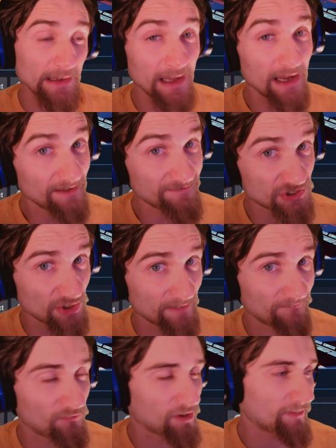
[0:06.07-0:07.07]
live stream
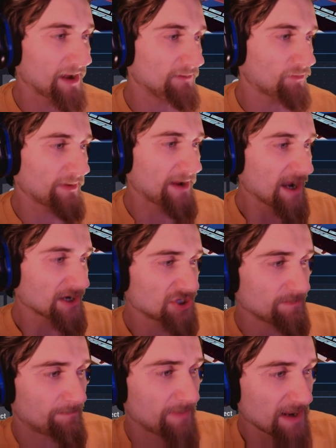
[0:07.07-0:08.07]
format where we
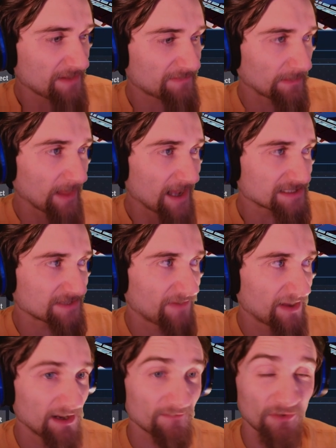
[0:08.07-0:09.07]
actually beat the last
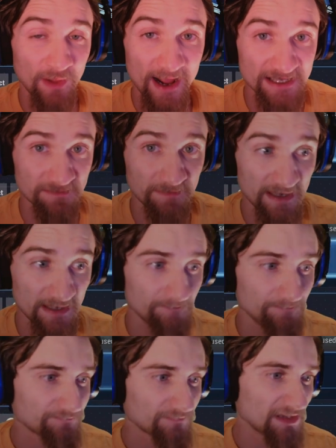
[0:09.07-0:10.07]
event of Class B.
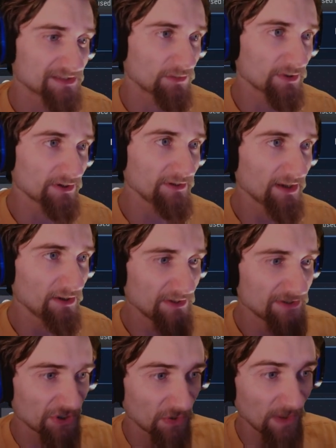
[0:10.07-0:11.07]
So we're going to go
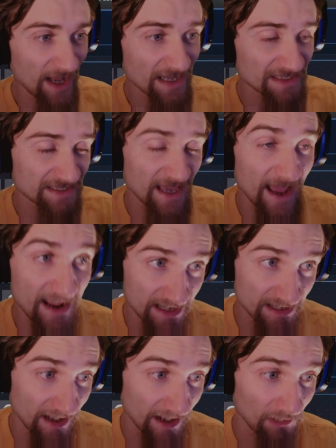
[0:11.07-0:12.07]
into Class A
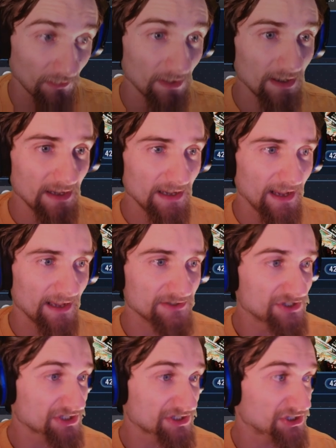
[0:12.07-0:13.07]
now, and
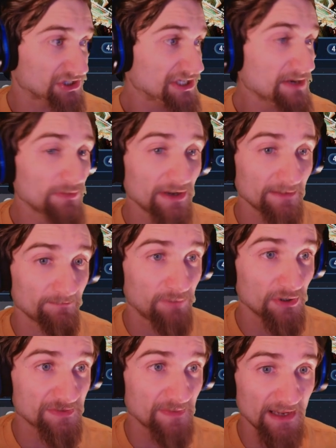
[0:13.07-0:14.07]
just see what it
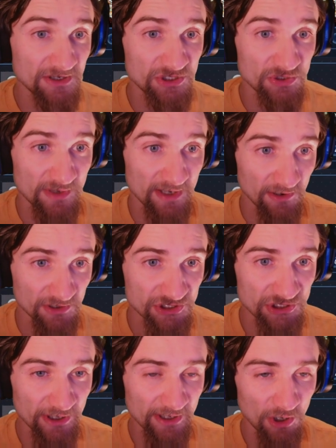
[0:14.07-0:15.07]
puts me into here,
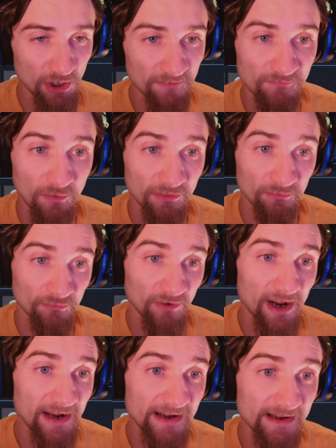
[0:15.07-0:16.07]
starting off with
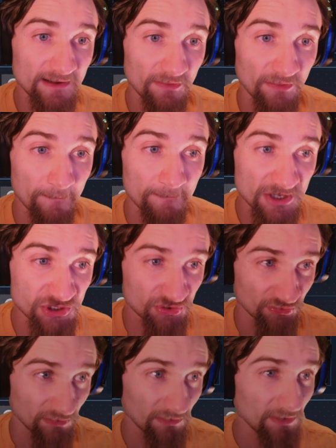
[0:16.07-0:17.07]
riding the
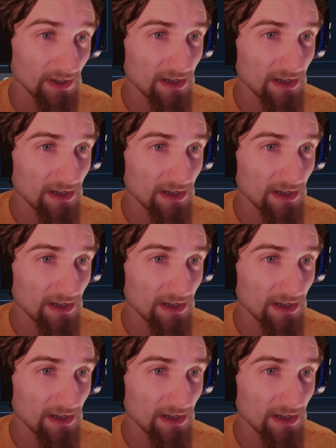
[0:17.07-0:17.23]
Mistral.